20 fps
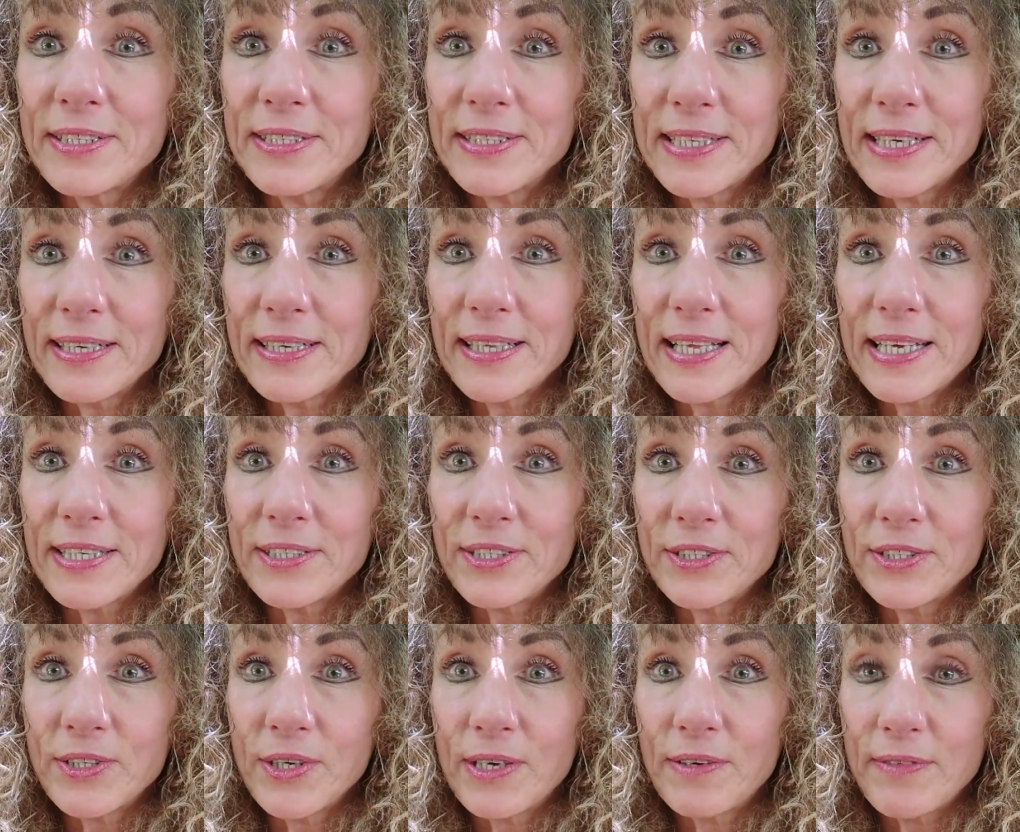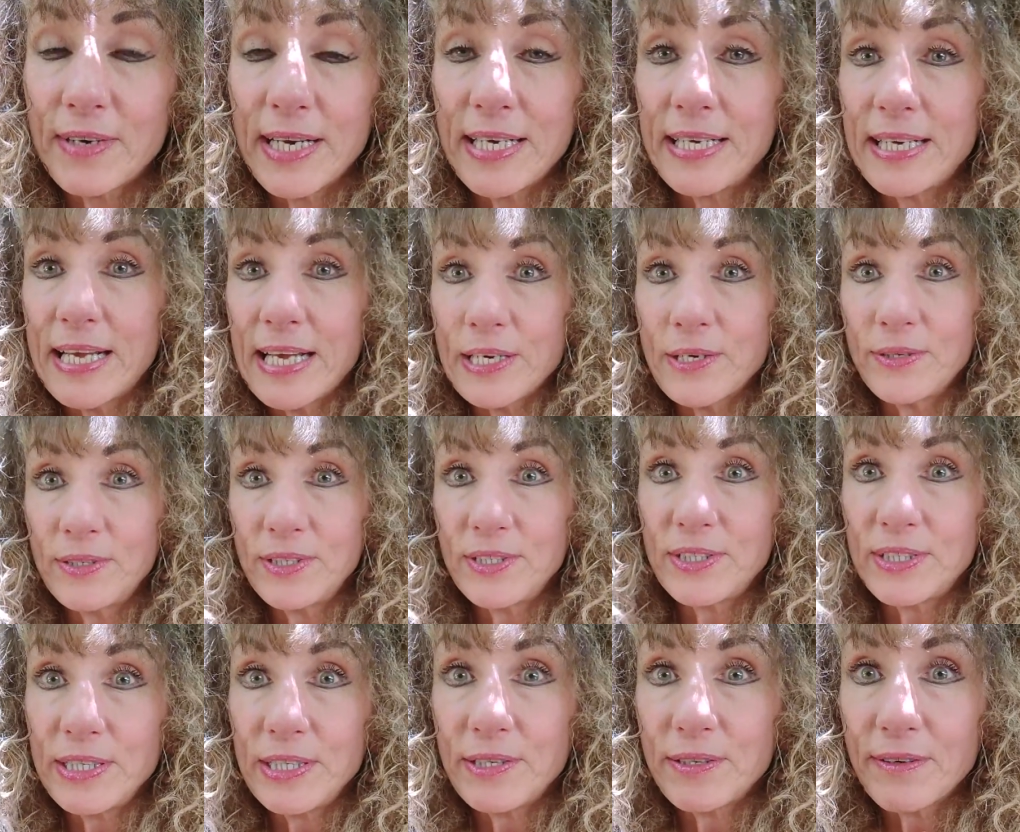sunglasses on, right, and I couldn't
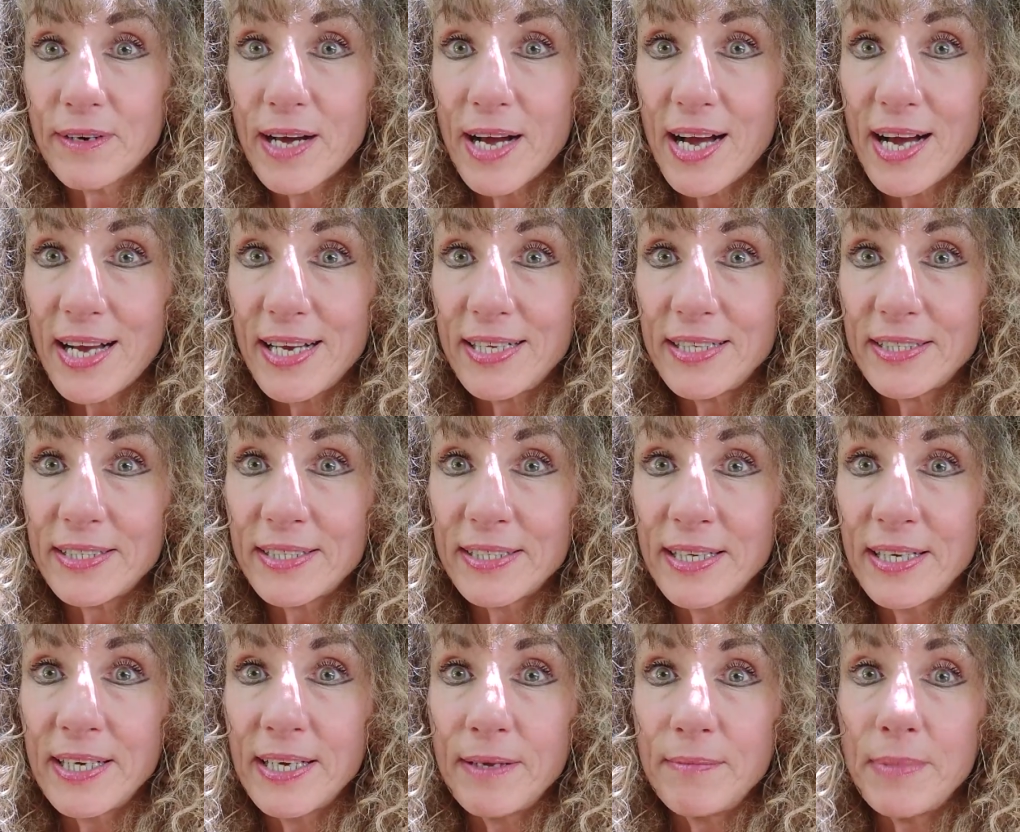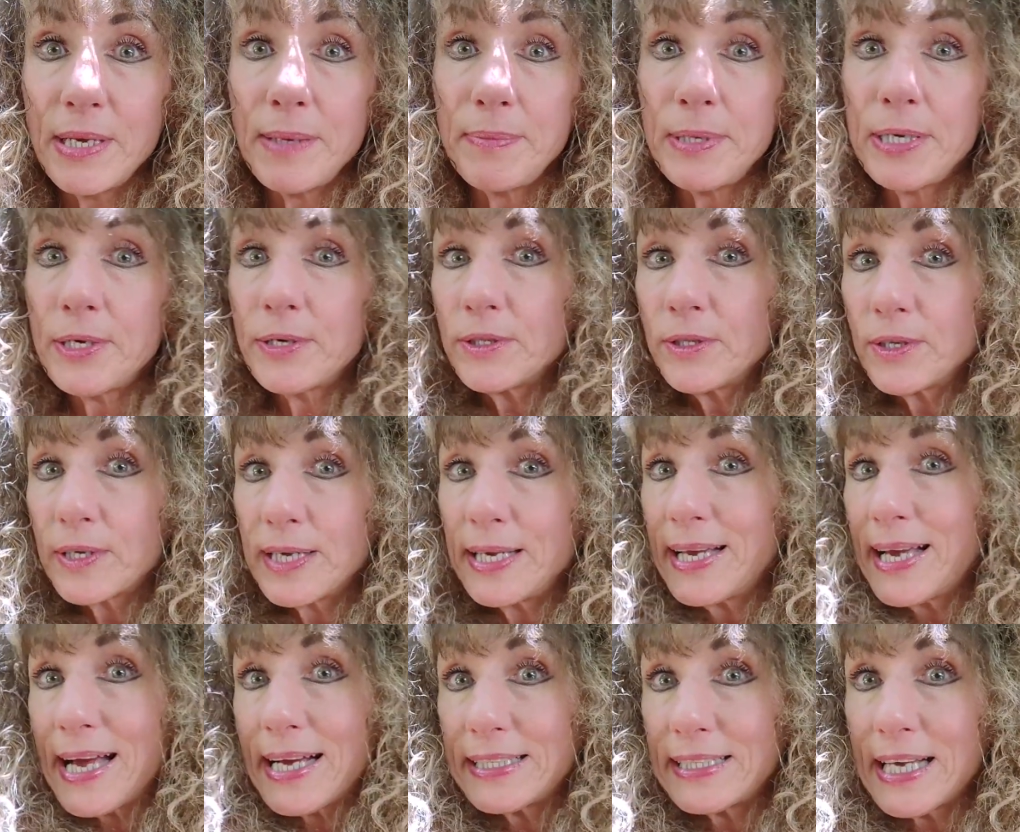see your eyes, maybe you're
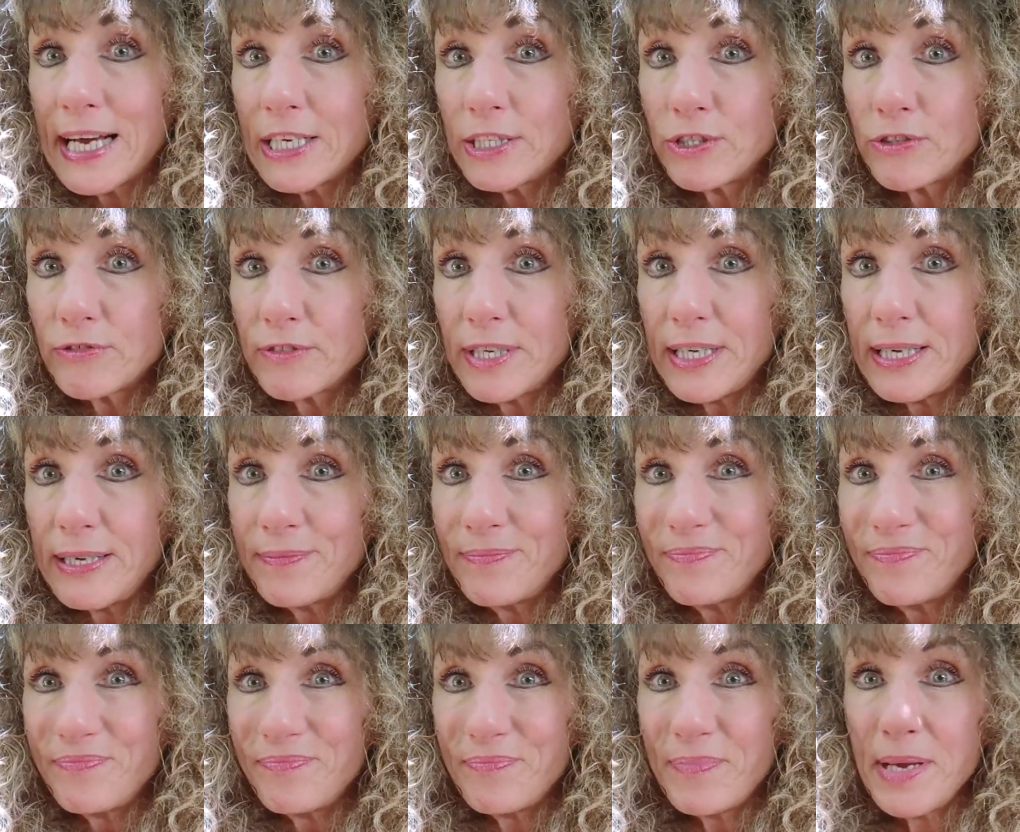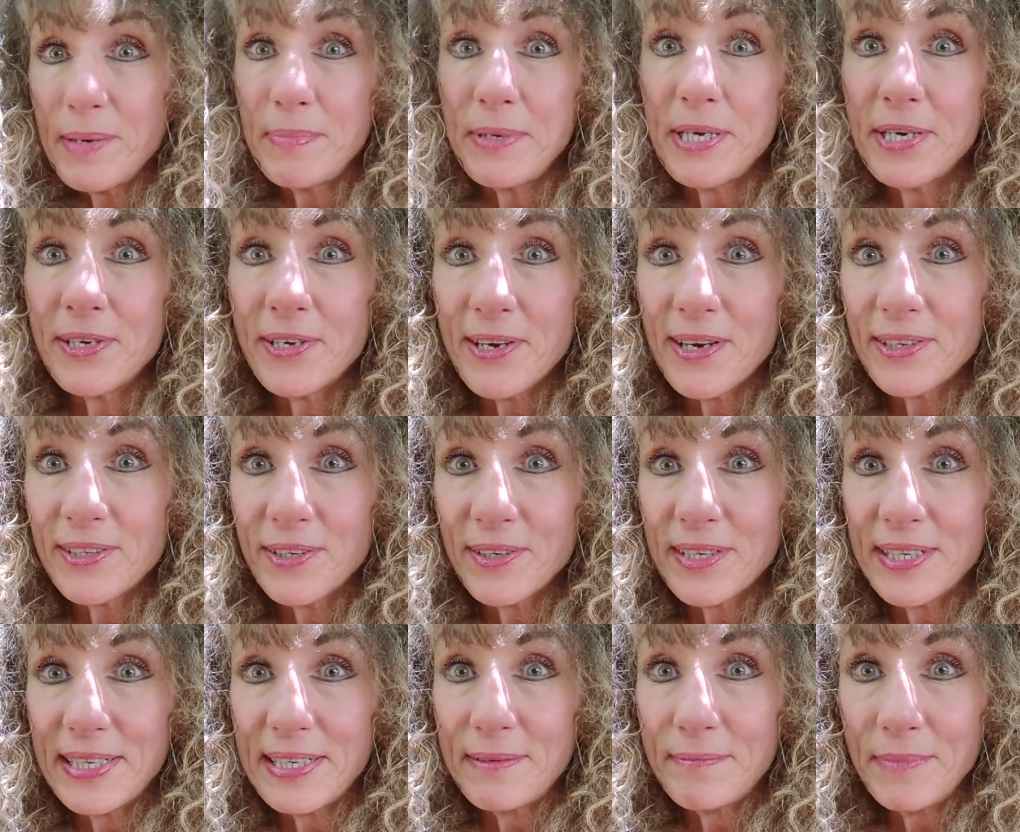looking at that tree. Maybe you're not
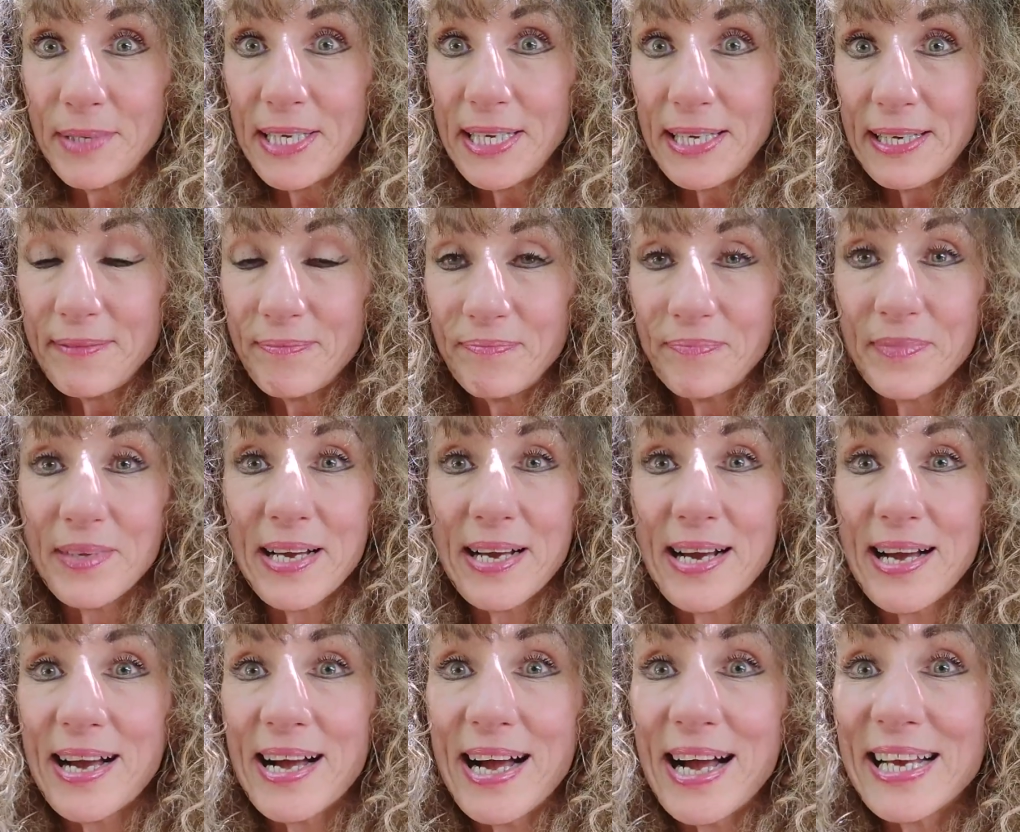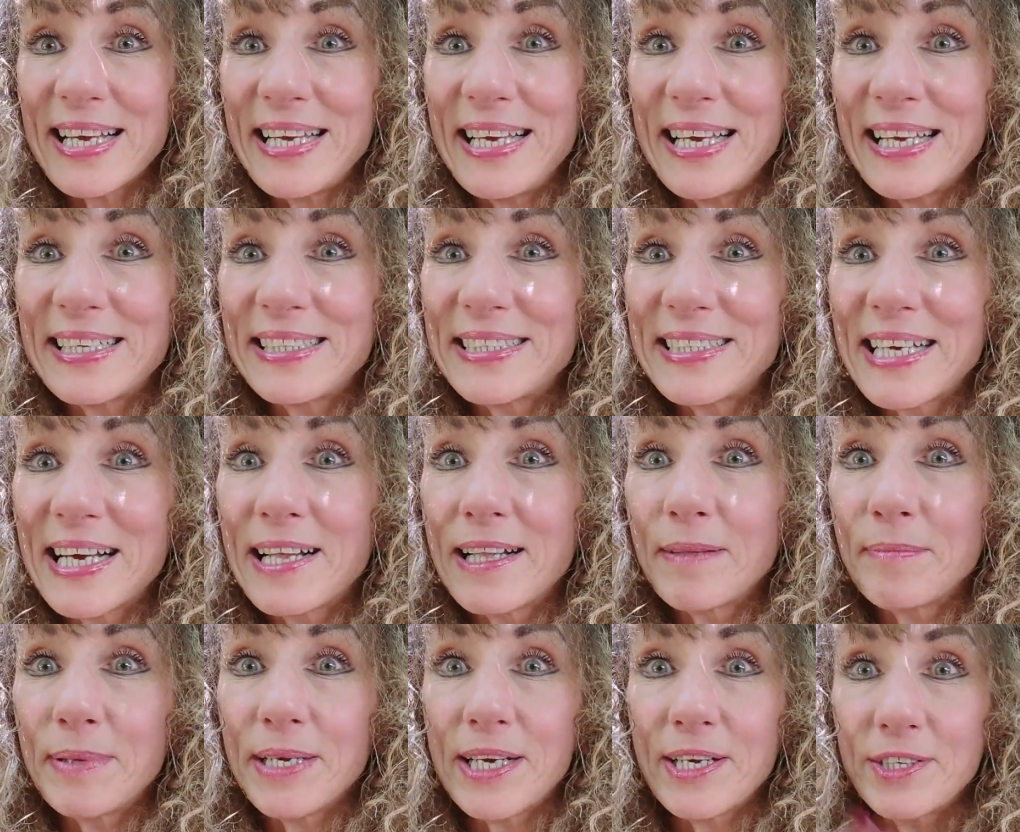looking at me. I can't
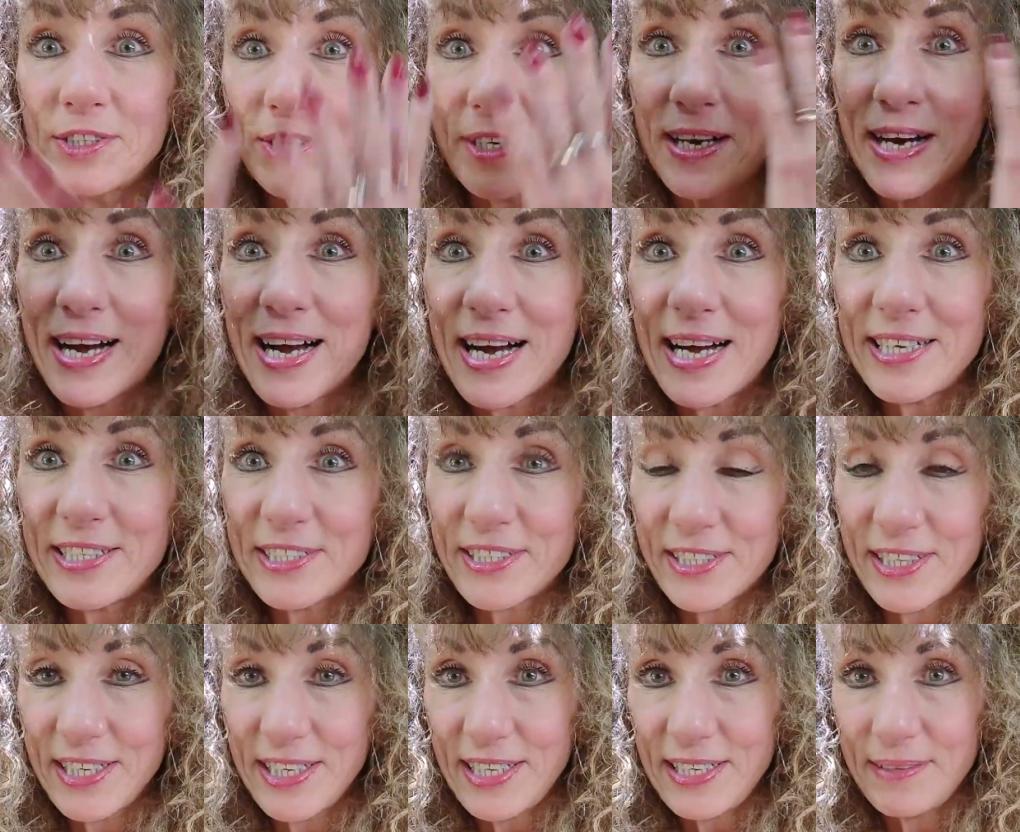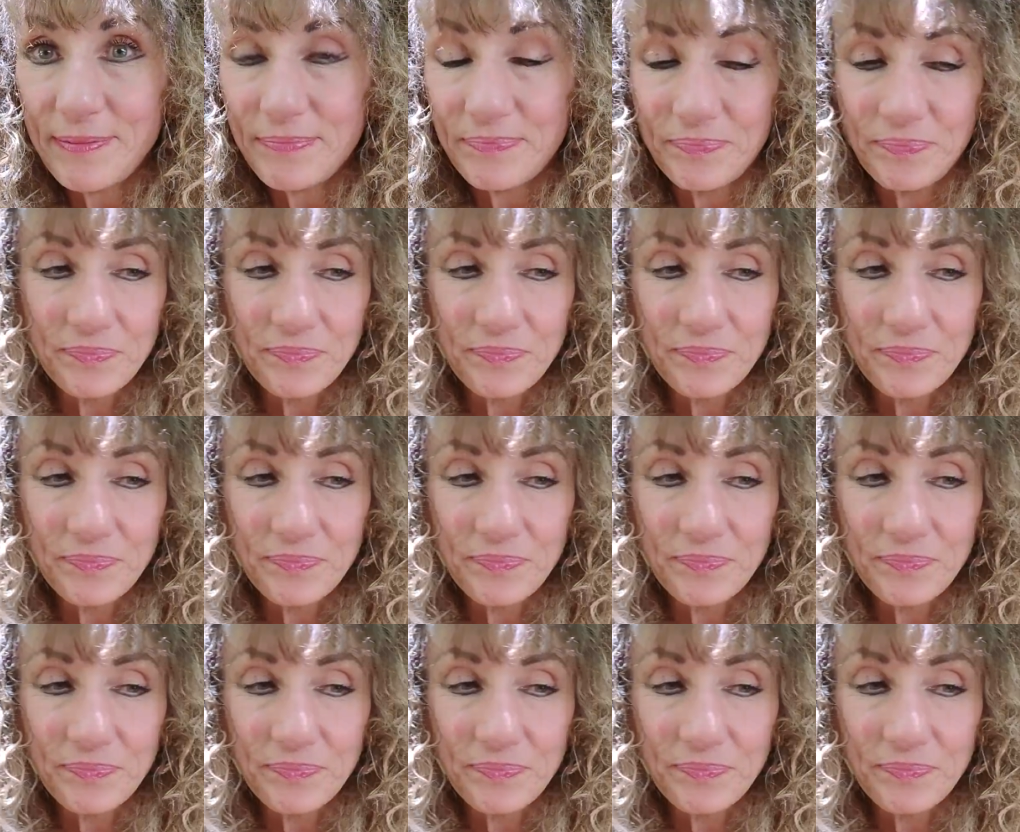tell because your eyes are hidden.